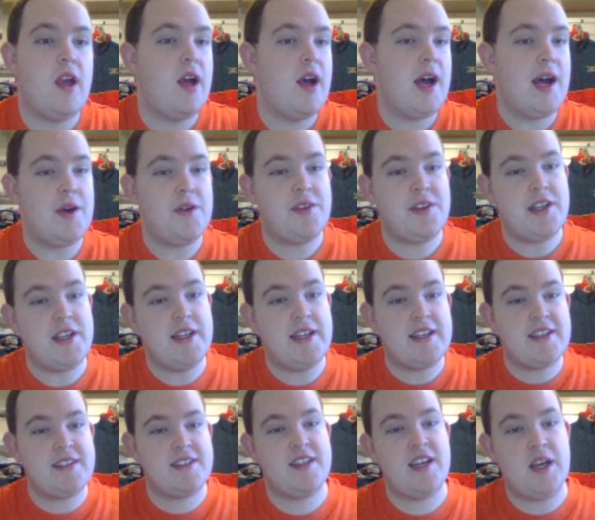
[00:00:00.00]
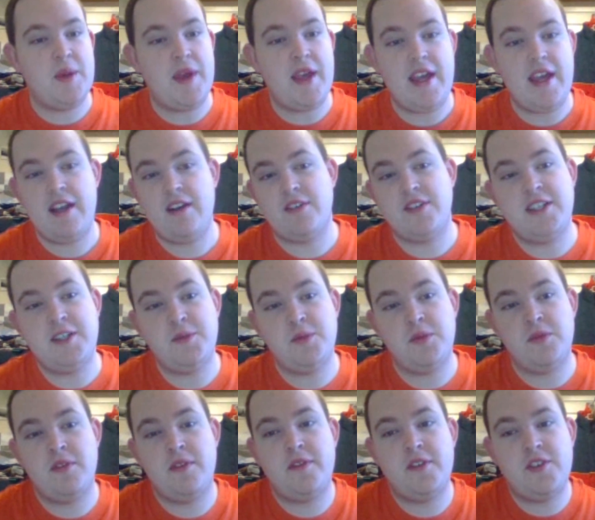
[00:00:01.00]
I'll see you next time here on James
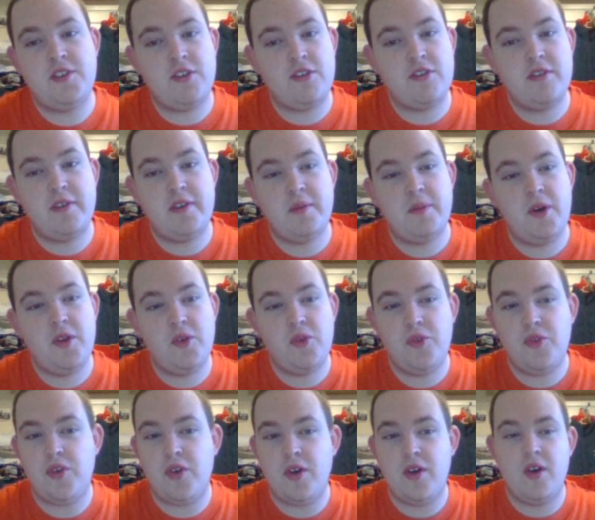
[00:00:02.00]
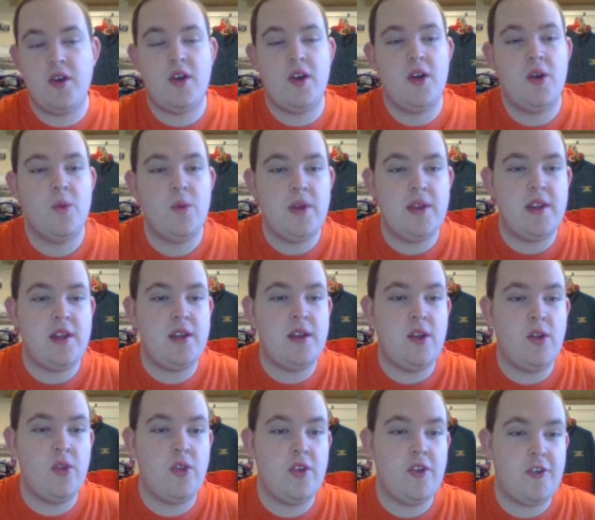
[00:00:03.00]
Bonnett Photography Models with
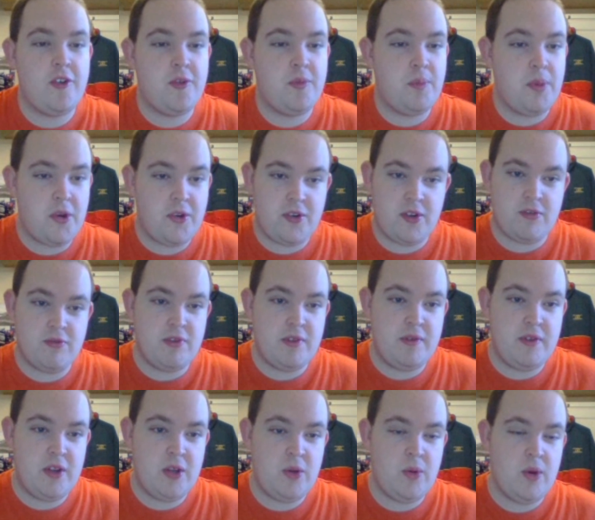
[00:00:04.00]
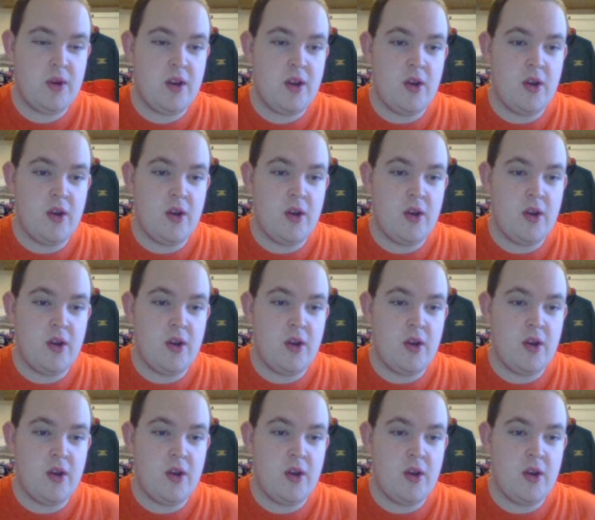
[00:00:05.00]
another spot on review